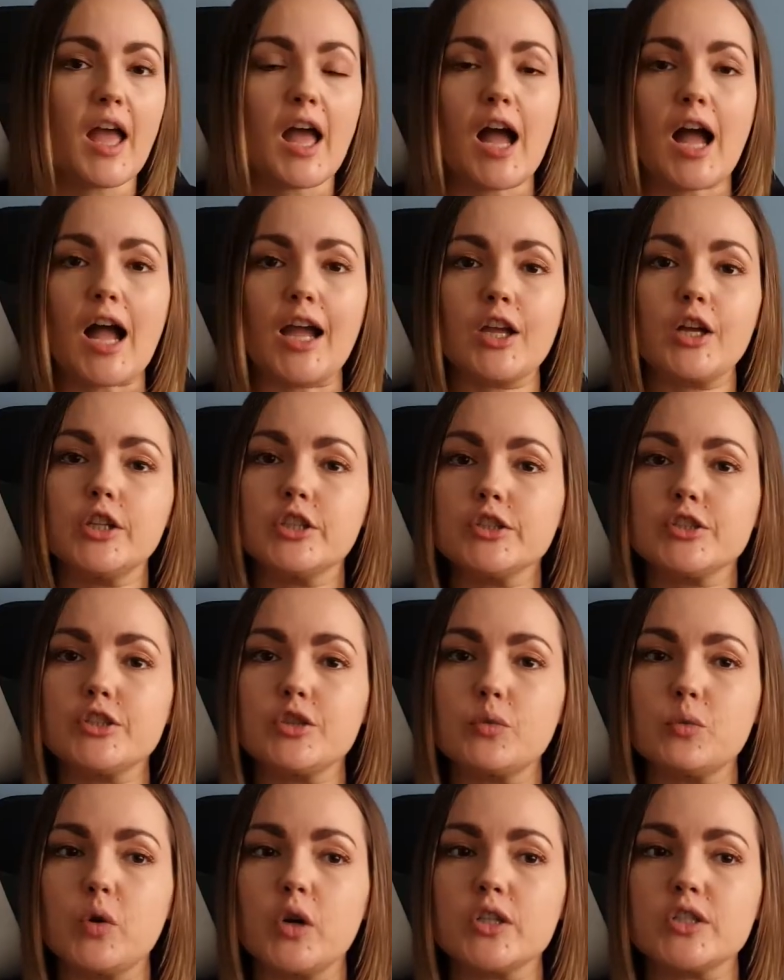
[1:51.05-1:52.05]
I also
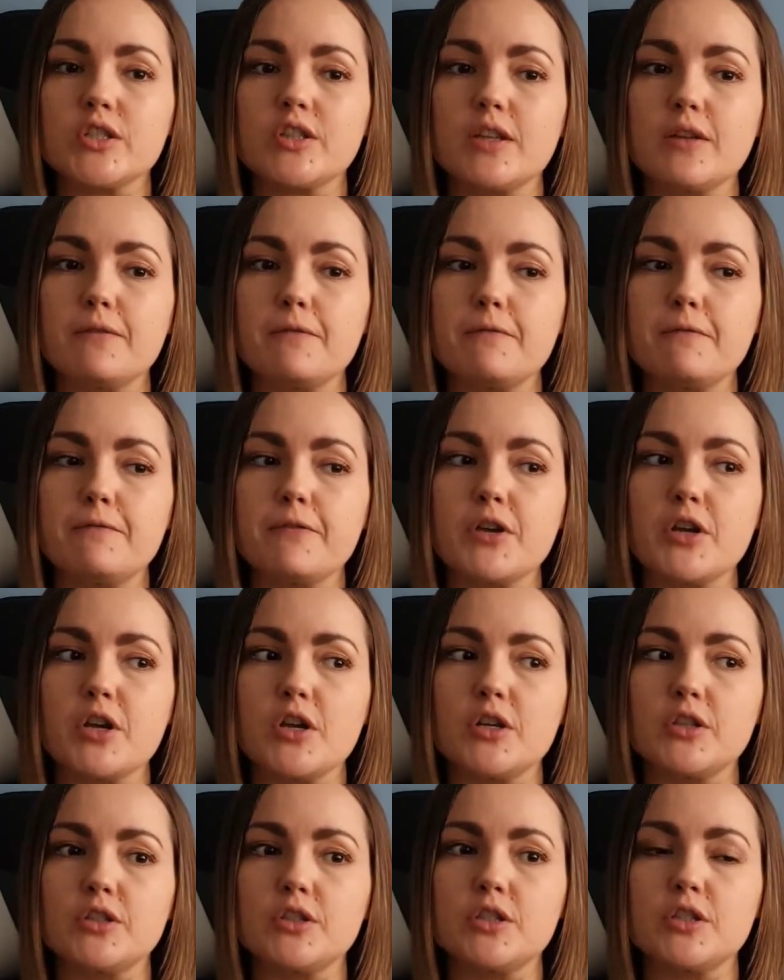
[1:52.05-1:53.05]
watched the
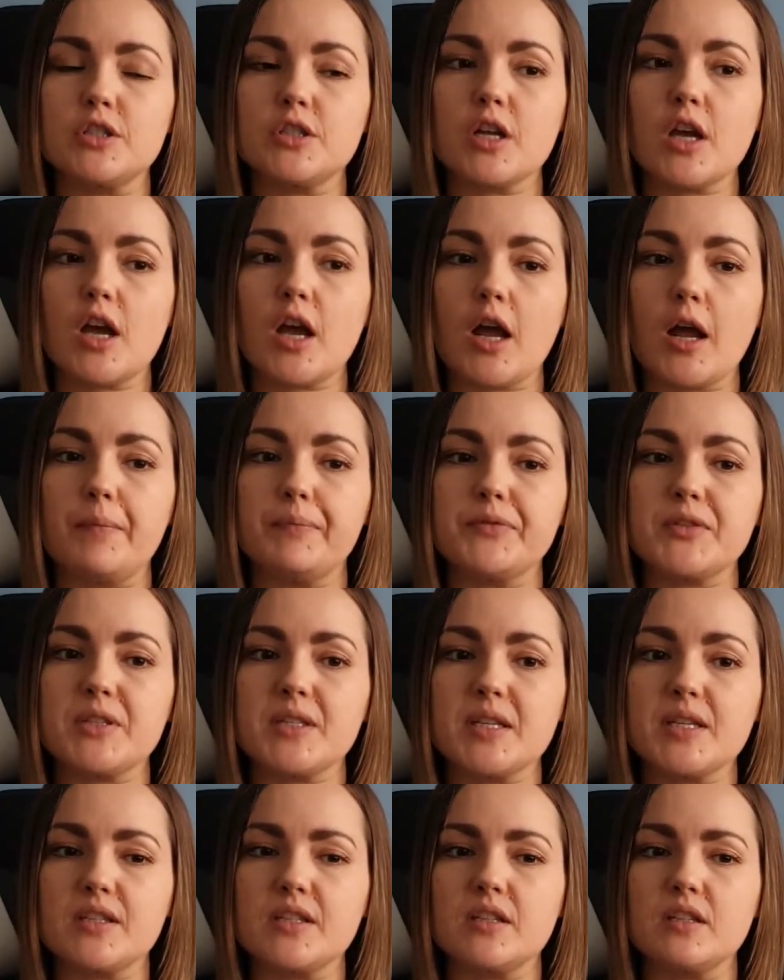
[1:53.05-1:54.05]
first
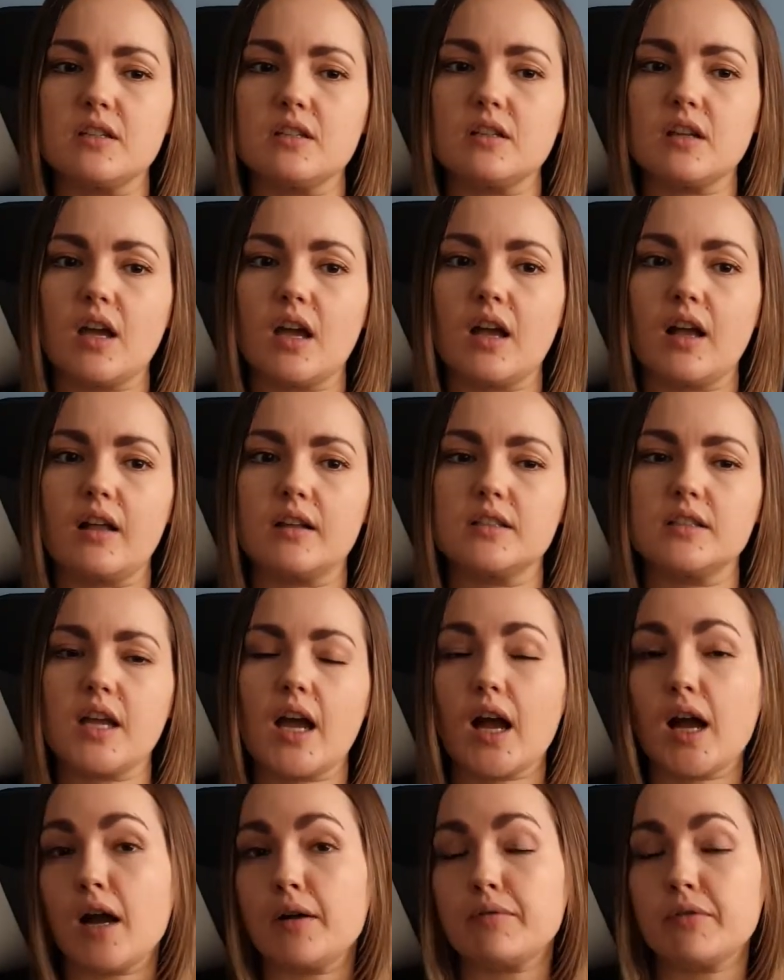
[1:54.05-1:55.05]
season and
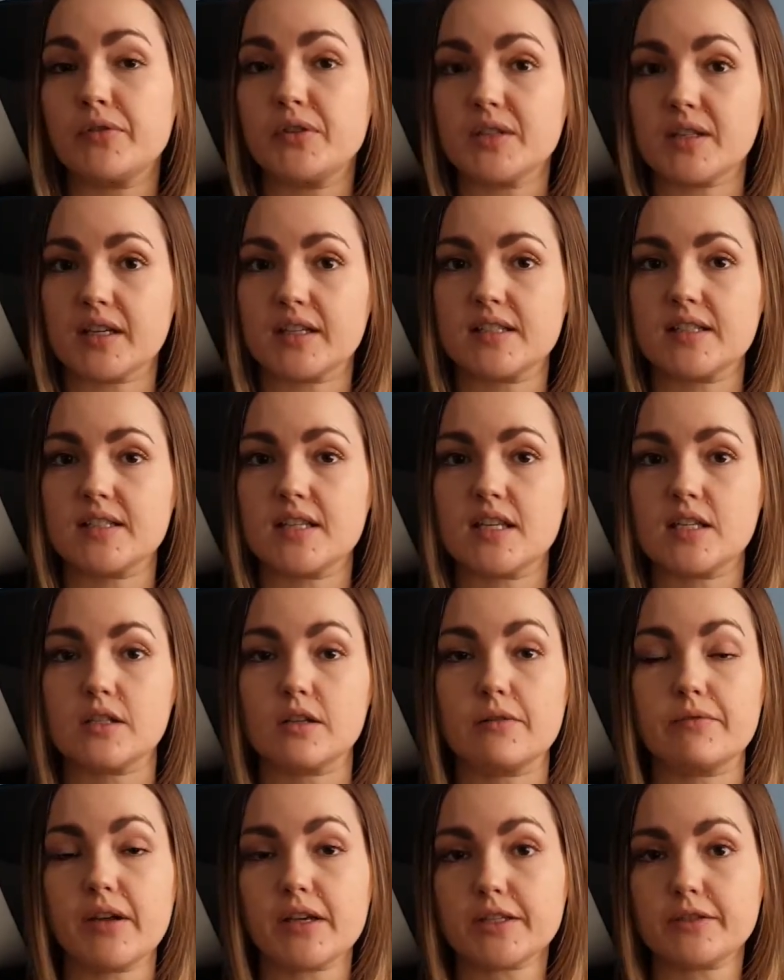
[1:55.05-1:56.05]
half of the second season
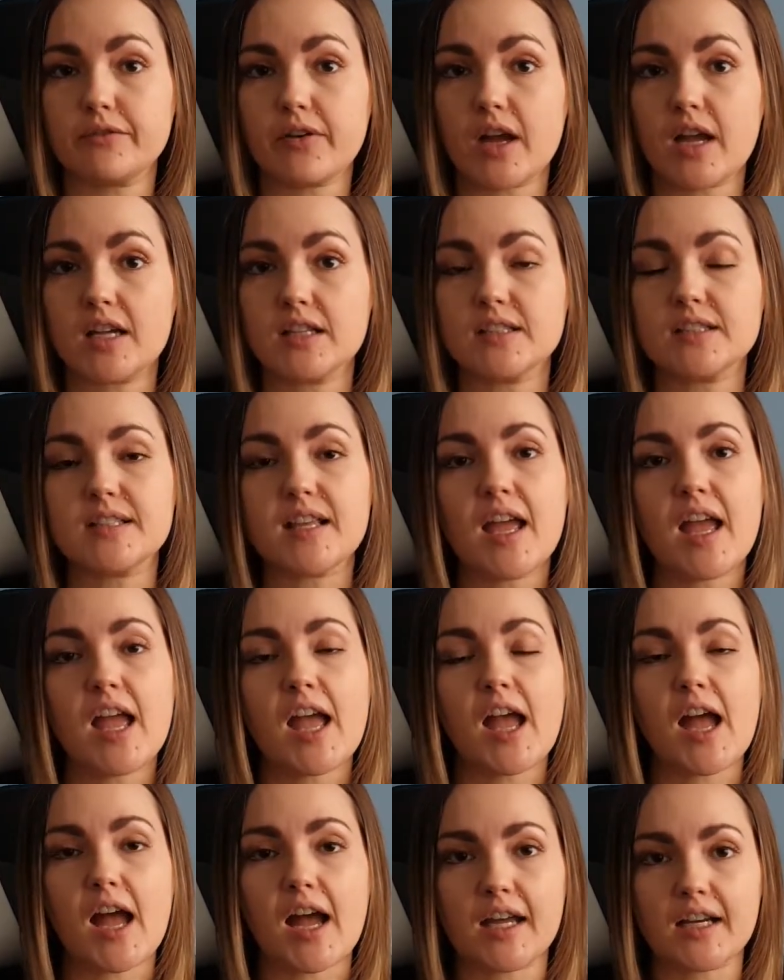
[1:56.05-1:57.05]
of X-Files,
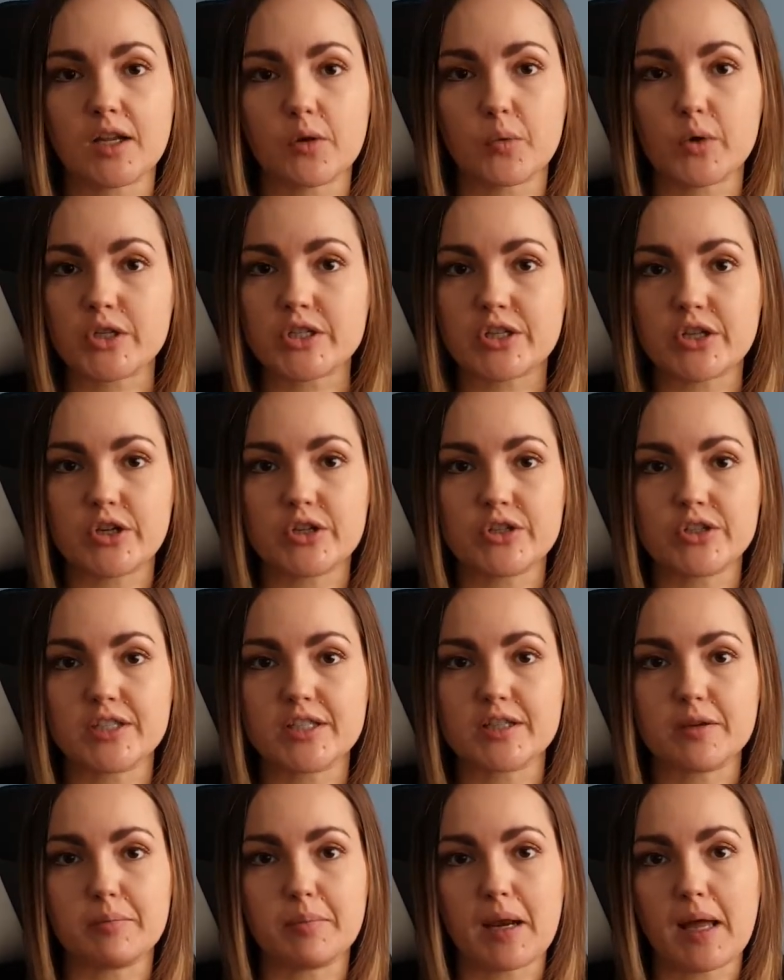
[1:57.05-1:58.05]
and I watched The Haunting
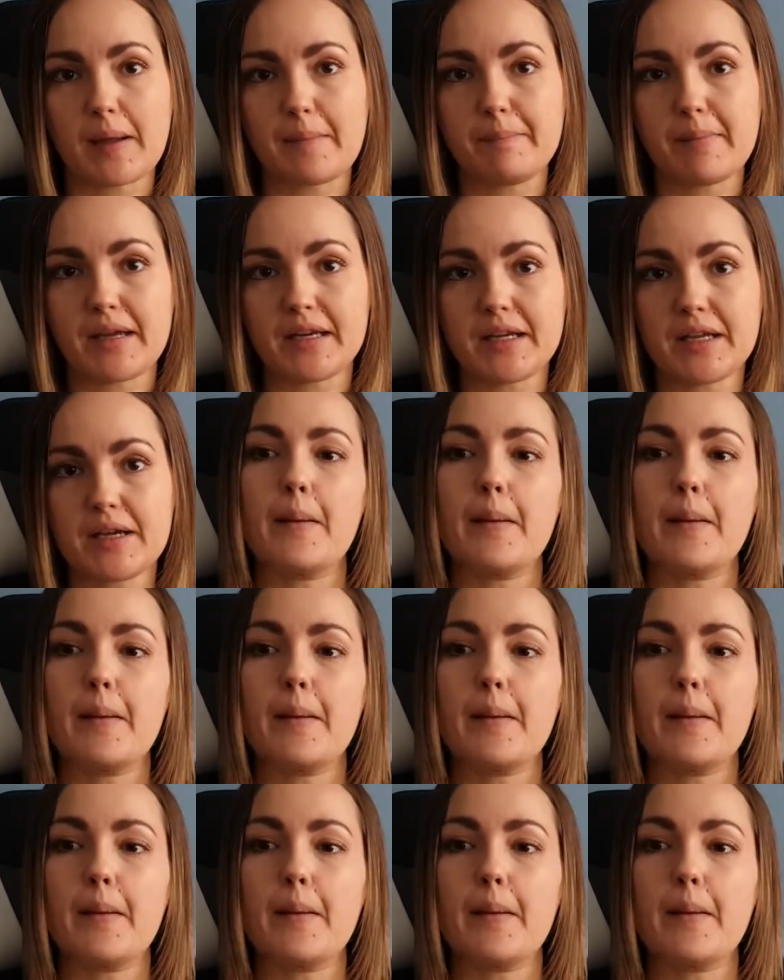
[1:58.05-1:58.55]
of Bly Manor.